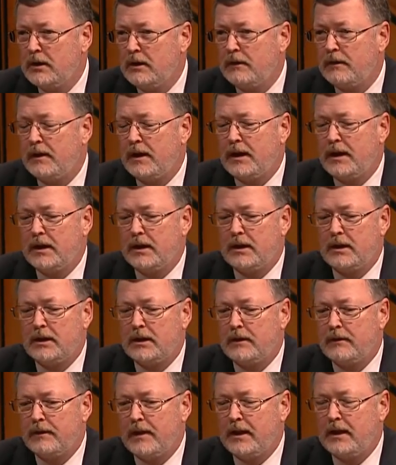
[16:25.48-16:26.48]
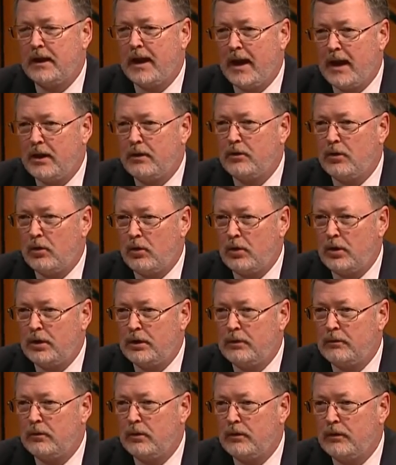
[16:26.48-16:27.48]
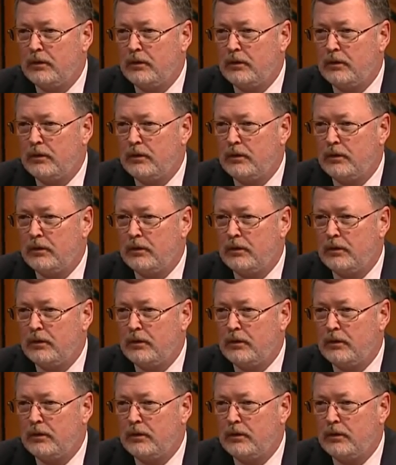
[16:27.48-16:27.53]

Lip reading: Right. They count on